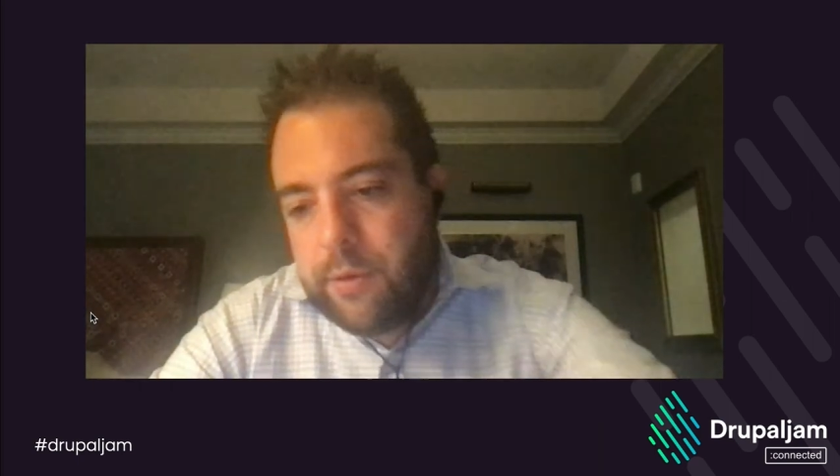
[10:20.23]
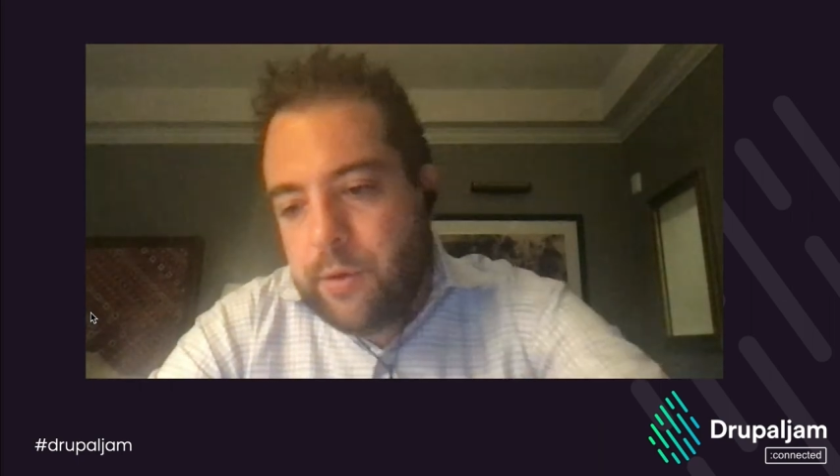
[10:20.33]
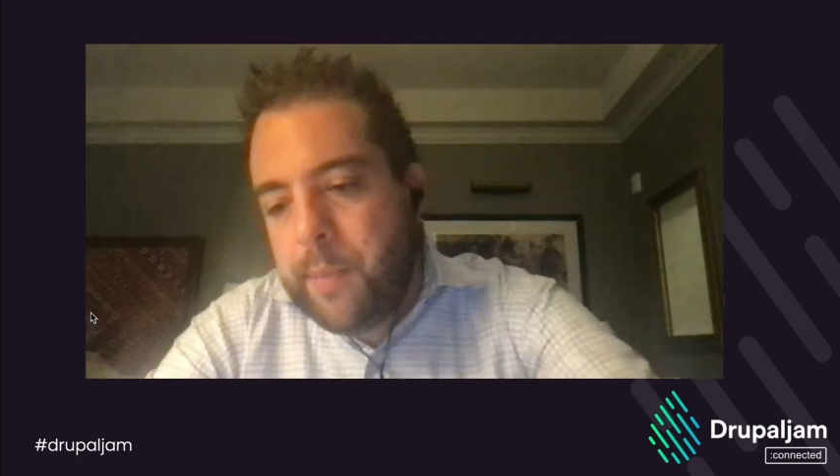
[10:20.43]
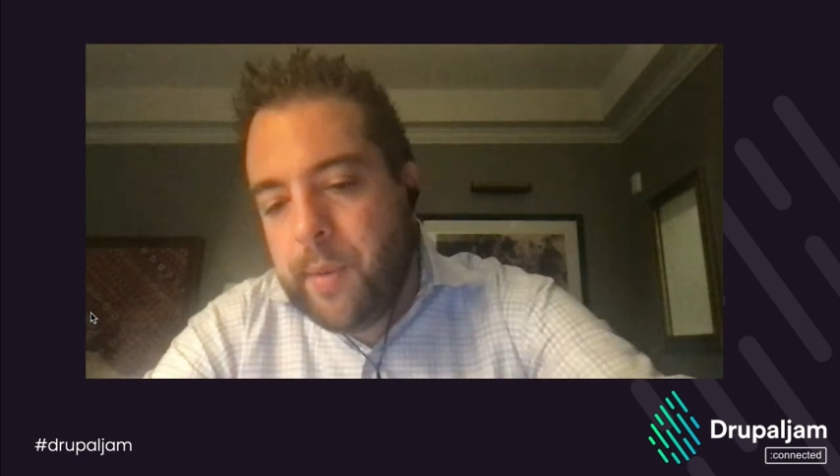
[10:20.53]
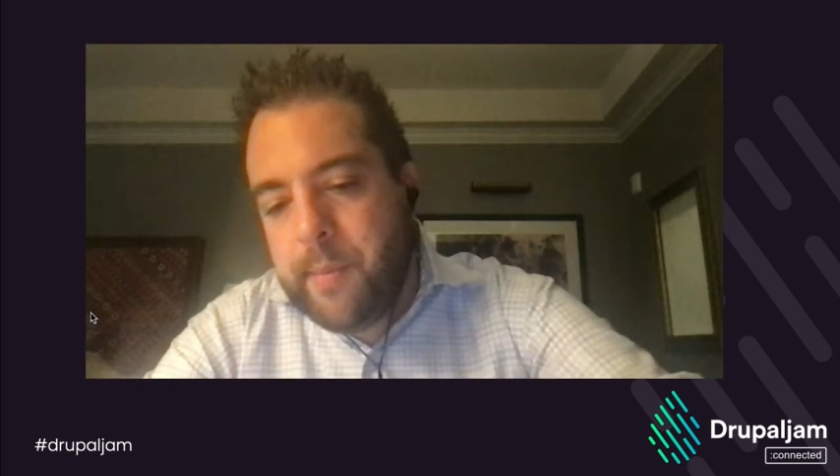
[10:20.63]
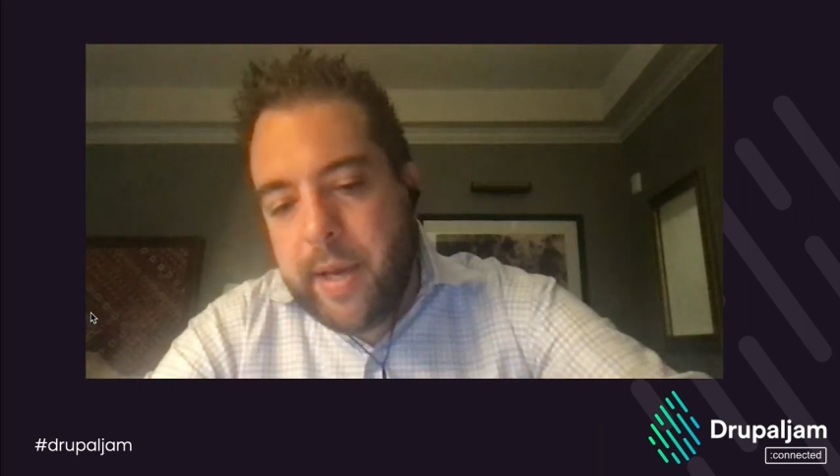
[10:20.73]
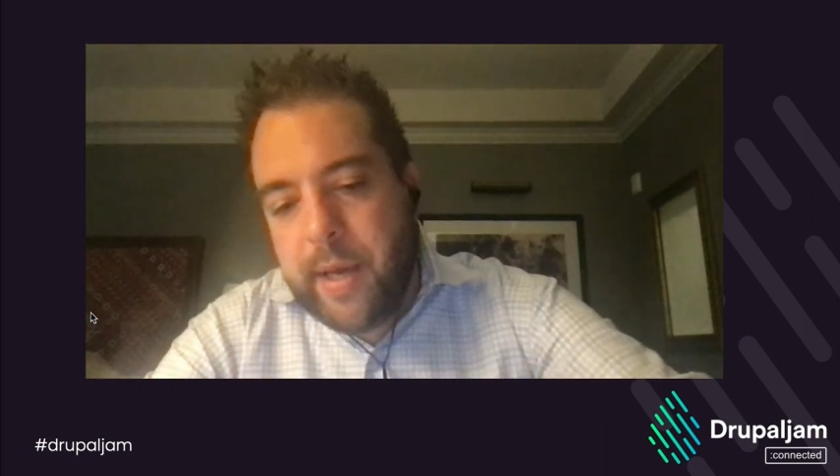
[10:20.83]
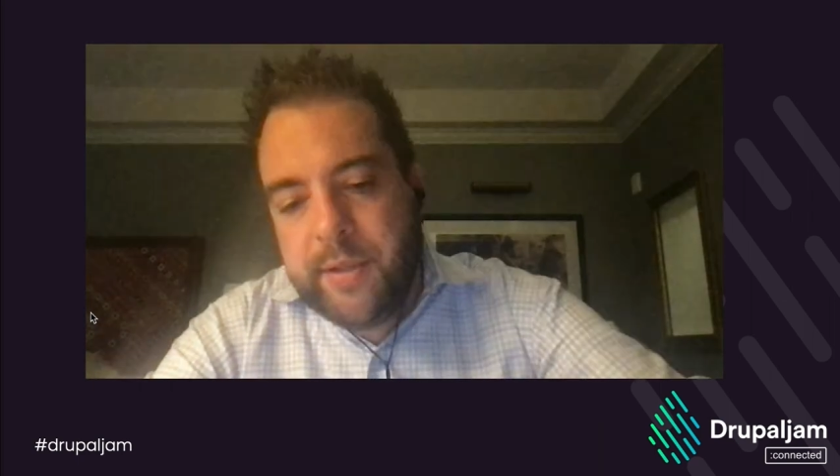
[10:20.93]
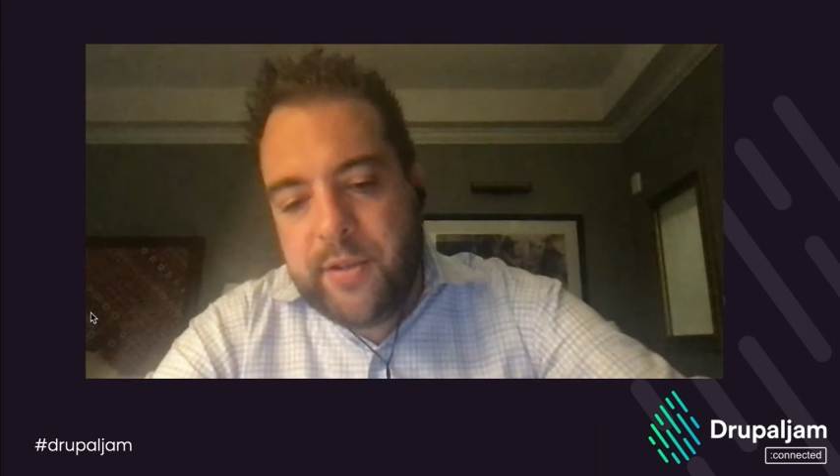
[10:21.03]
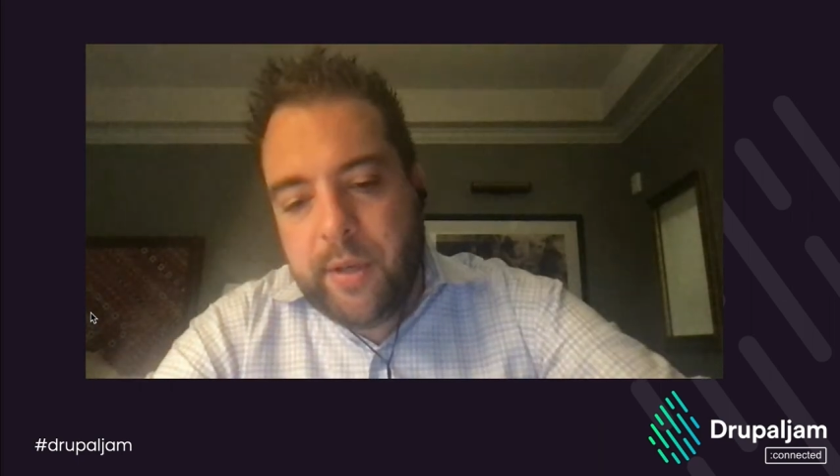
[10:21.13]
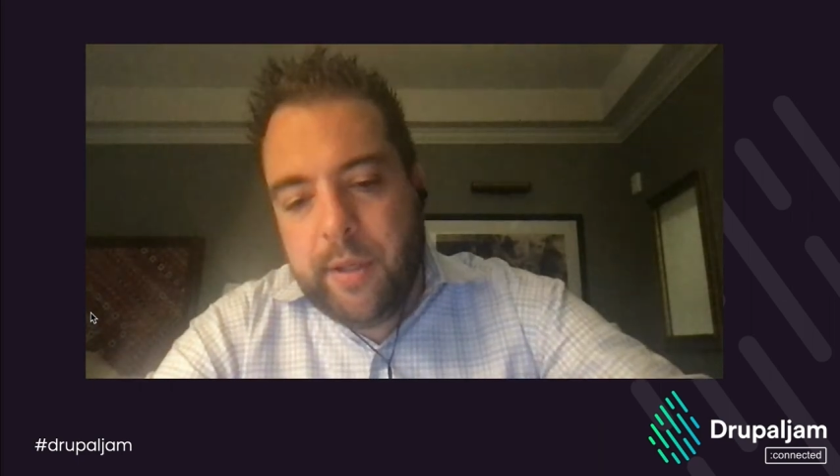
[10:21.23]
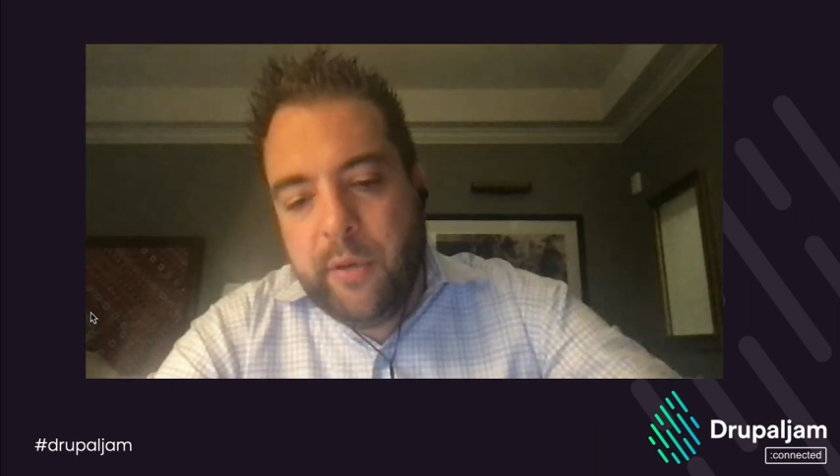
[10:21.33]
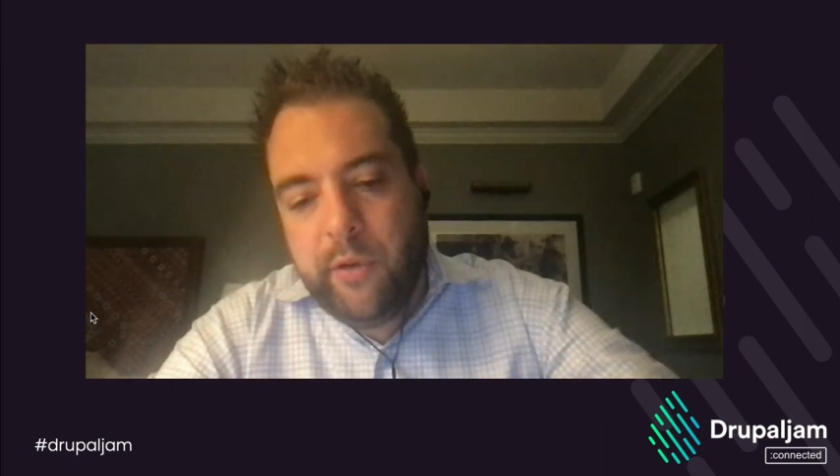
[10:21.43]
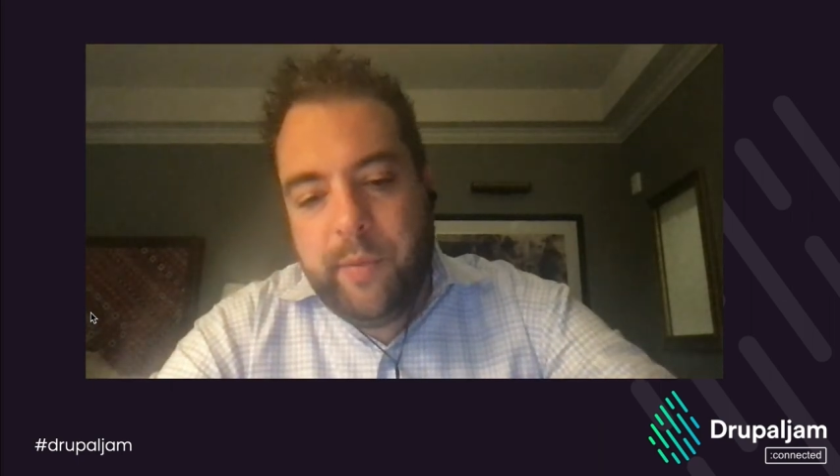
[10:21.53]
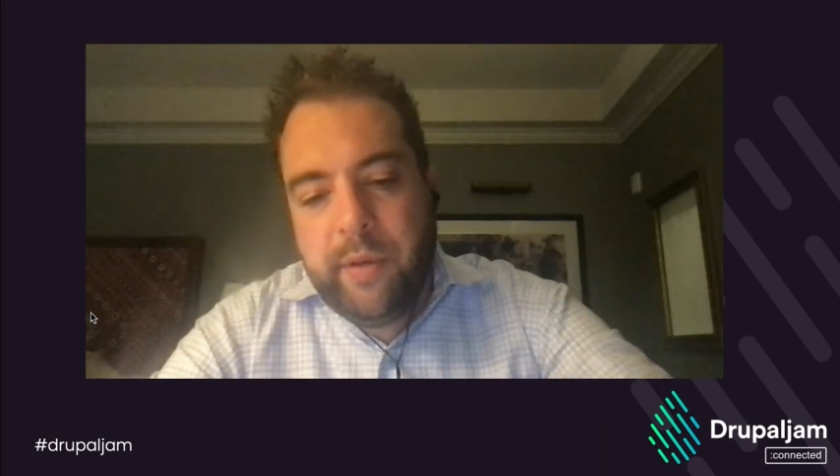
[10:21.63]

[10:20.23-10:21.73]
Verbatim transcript: to wrap up my answer, I think we've